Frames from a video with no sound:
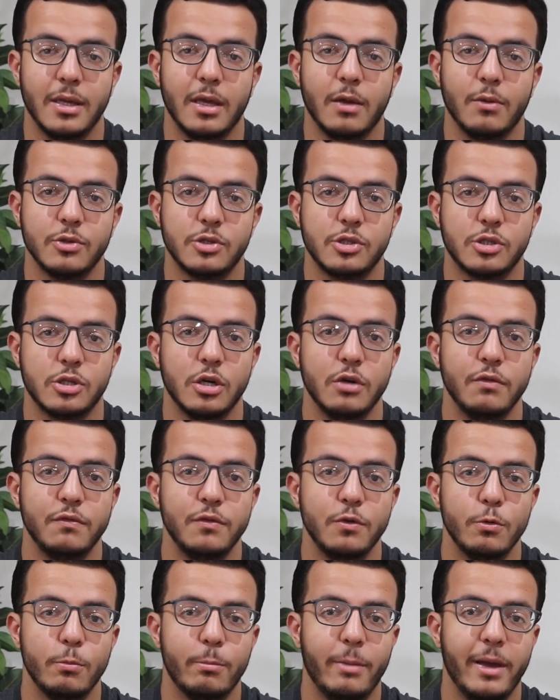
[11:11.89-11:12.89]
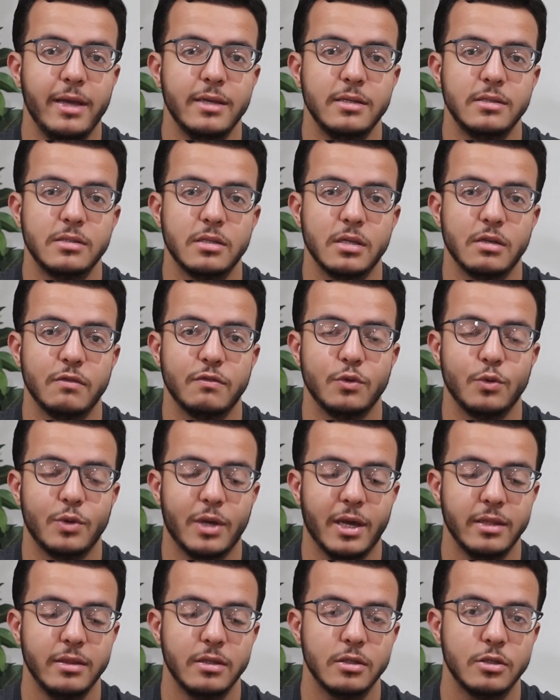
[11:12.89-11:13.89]
It would serve you best if you
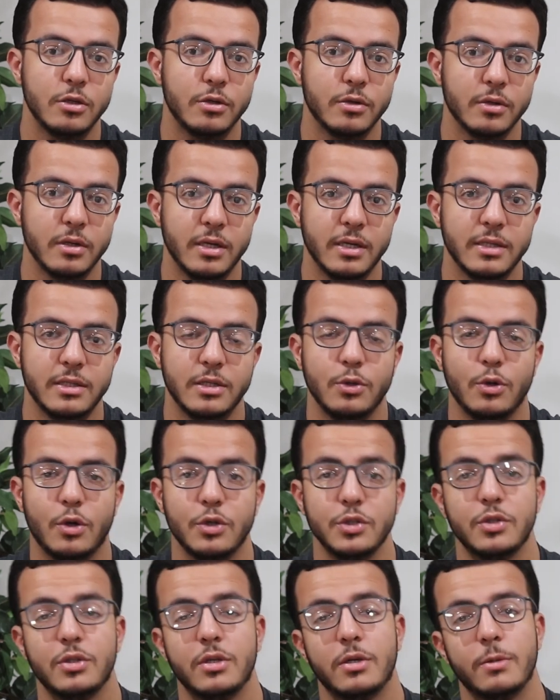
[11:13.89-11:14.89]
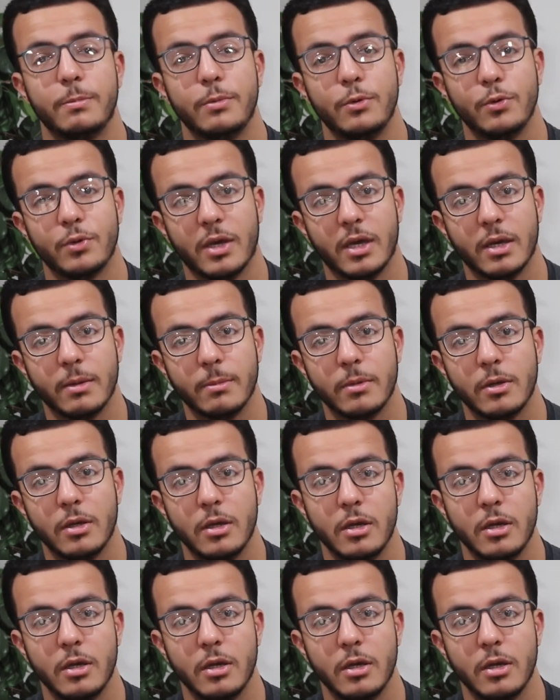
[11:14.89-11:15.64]
got the degree and then you also did a boot camp.